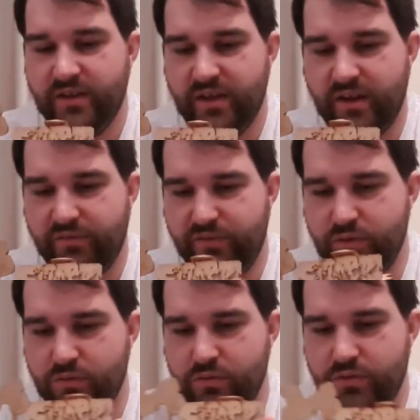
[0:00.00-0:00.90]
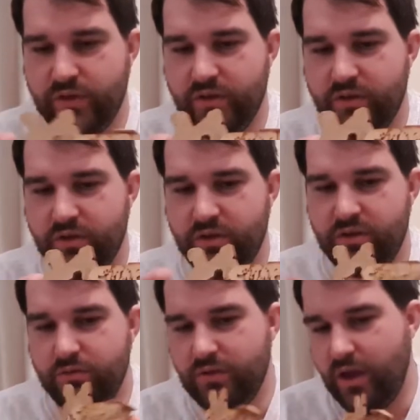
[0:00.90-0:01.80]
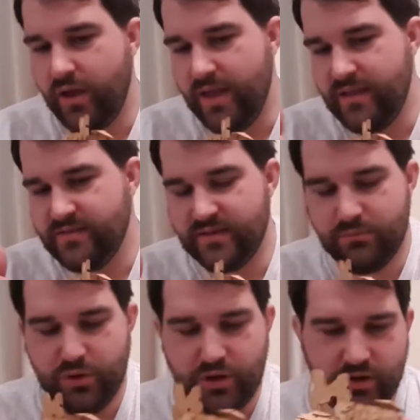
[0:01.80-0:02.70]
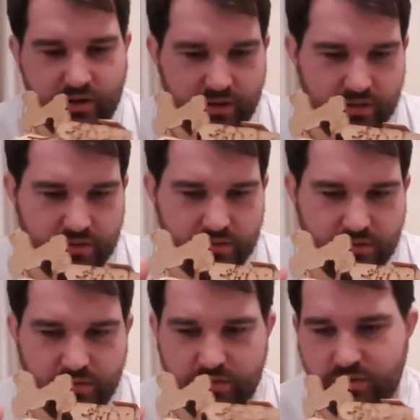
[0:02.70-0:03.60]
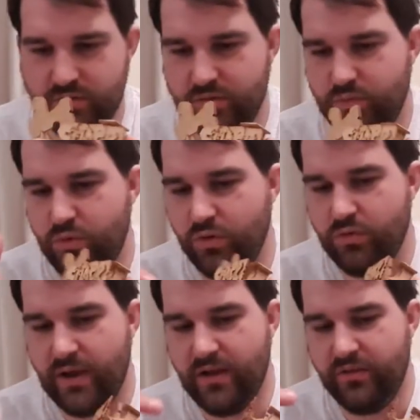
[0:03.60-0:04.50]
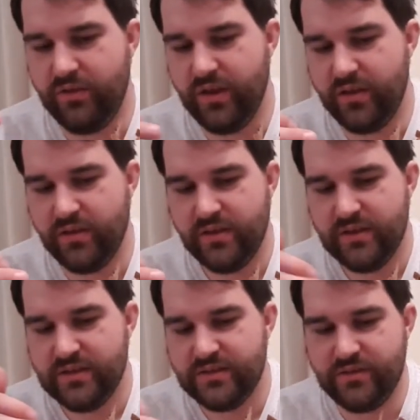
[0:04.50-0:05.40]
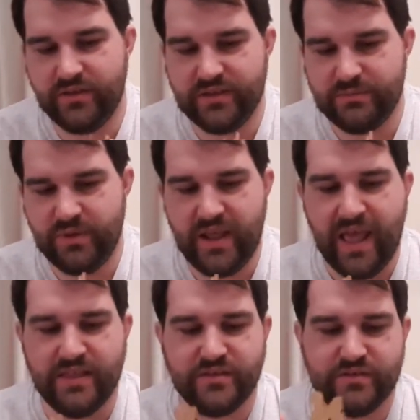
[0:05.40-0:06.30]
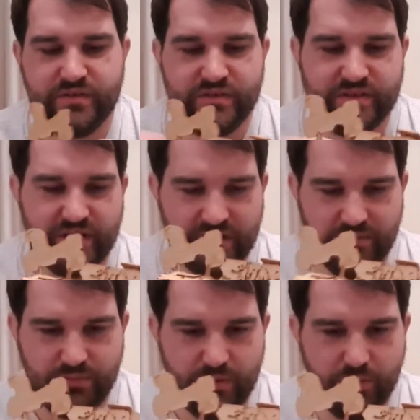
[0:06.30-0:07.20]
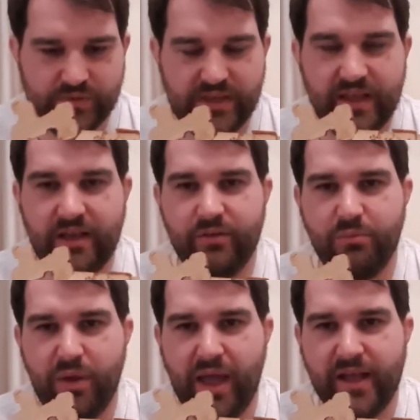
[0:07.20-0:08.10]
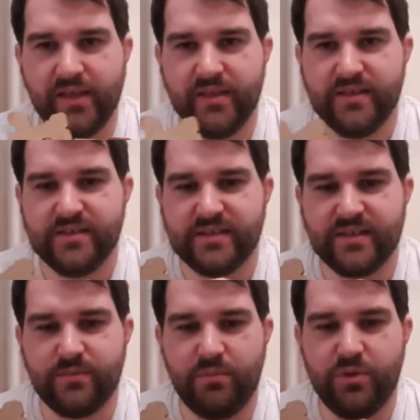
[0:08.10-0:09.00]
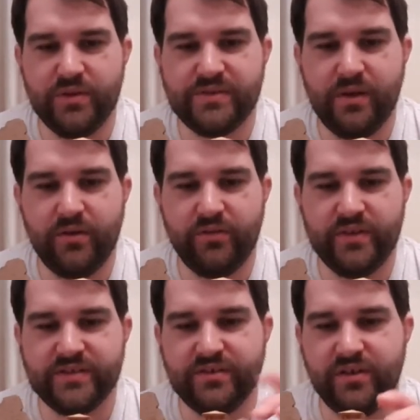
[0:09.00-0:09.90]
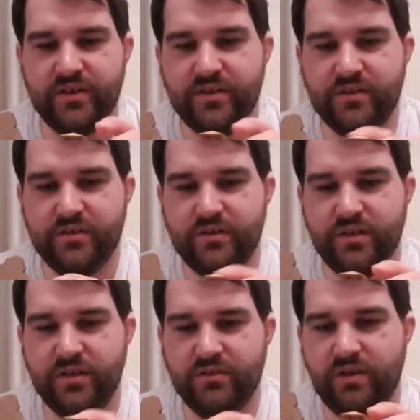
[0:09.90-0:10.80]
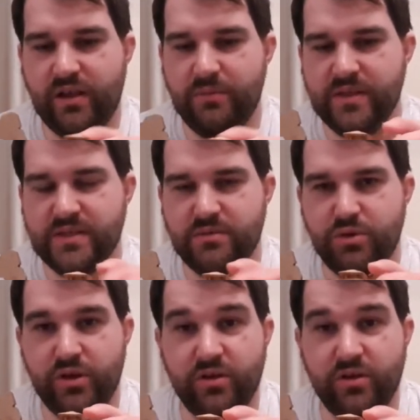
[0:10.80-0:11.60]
and I feel that you would go into the bar or walk around, you know, so this would be the entrance and then people sitting out of the back. So that's why I put the sign on this side. It recommends that you put it